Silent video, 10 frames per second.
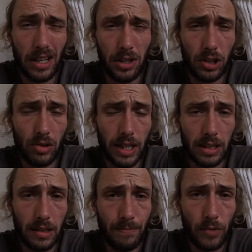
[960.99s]
no
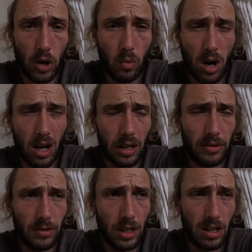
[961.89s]
stress, no work,
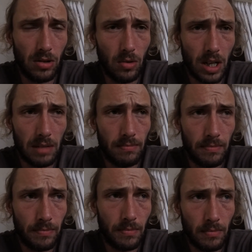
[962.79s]
no
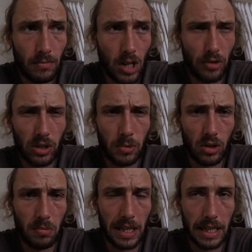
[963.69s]

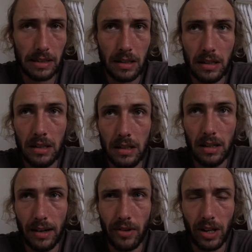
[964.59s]
responsibilities,
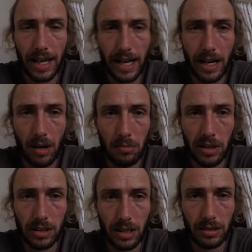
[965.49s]
other than getting up,
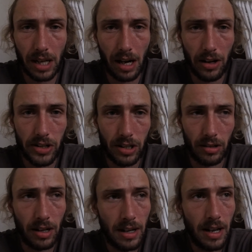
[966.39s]
putting suntan lotion on,
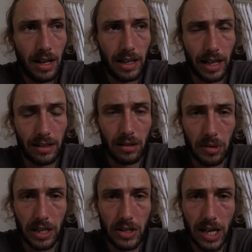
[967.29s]
getting to the
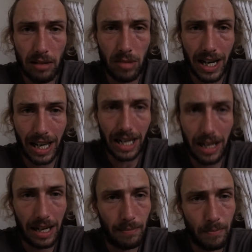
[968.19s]
beach, getting back,
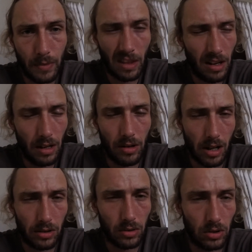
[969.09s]
eating. You know
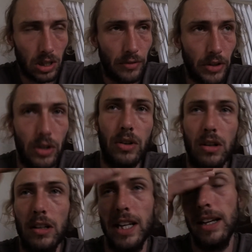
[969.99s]
the sort of stuff you do on
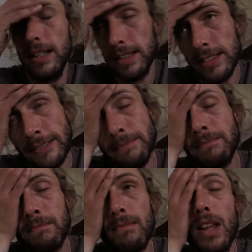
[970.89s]
holiday.
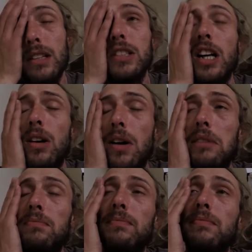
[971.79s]
So,